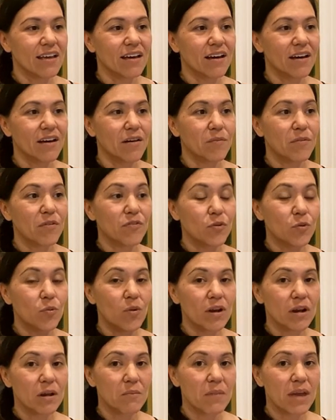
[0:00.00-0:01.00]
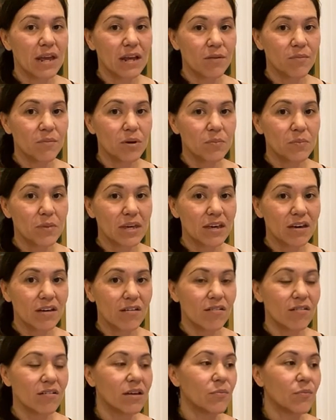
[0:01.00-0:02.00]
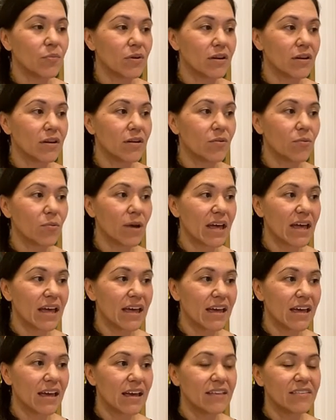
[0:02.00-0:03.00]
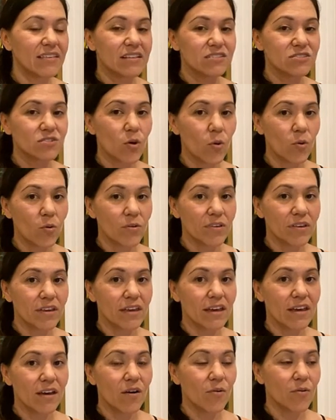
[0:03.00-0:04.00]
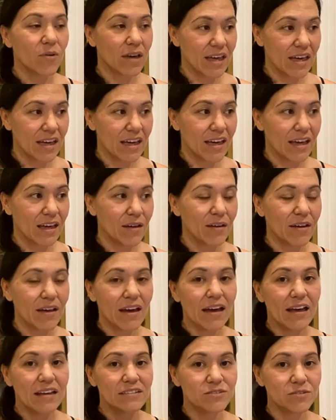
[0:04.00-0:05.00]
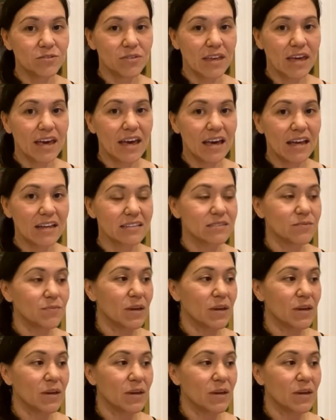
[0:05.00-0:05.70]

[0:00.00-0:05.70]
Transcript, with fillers: Um, if you want to make them a meal and put it away, that's totally okay. I do that.